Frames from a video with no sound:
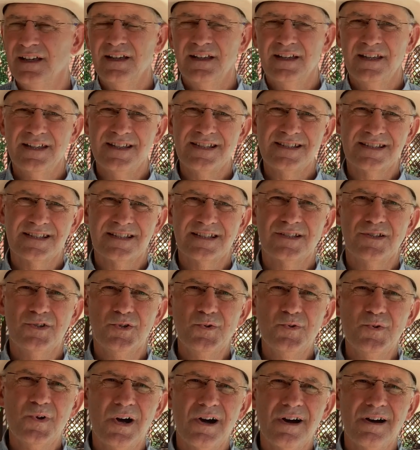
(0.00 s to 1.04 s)
He said,
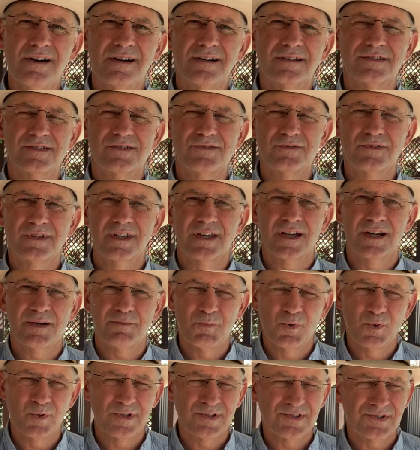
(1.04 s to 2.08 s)
hoo-ha, you
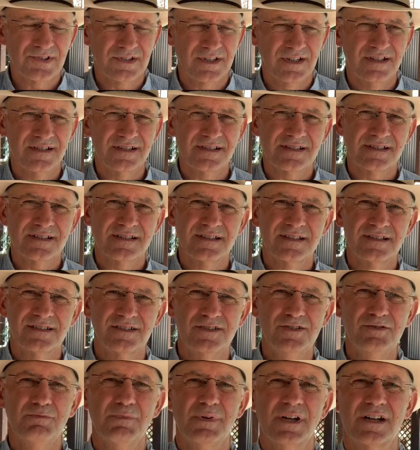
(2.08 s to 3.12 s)
cowboy skunks,
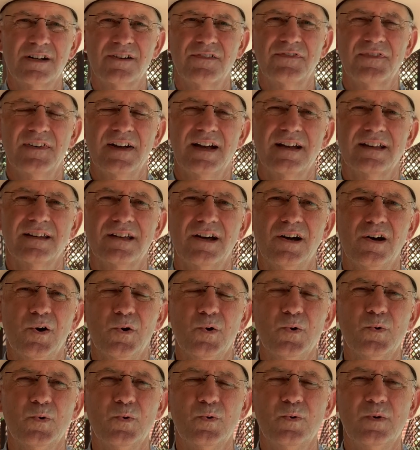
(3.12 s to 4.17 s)
you'd better find a
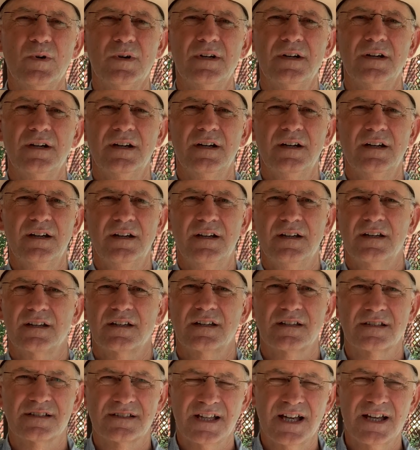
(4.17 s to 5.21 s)
hole,
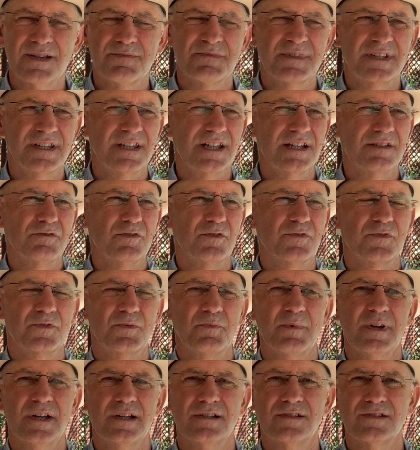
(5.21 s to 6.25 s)
'cause I'm the devil
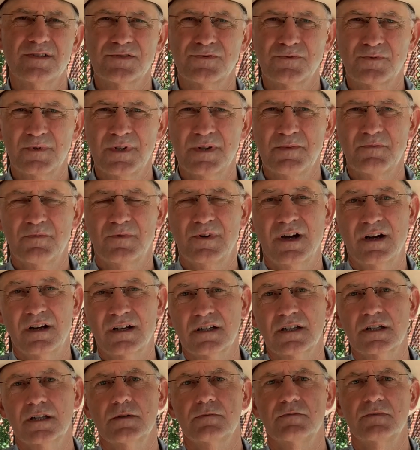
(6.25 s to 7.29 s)
from hell's rimrock
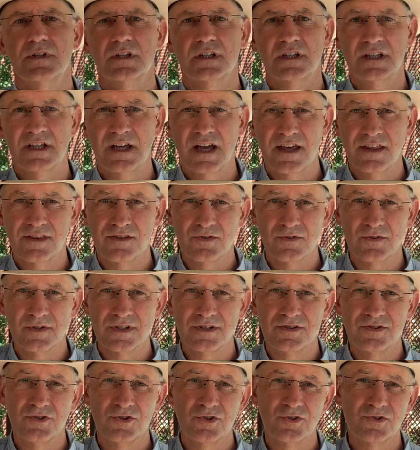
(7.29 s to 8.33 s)
come to gather
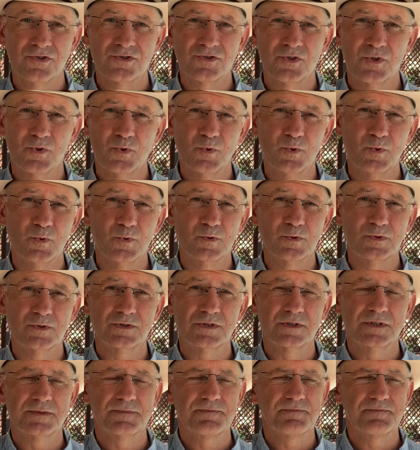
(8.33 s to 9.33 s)
in your souls.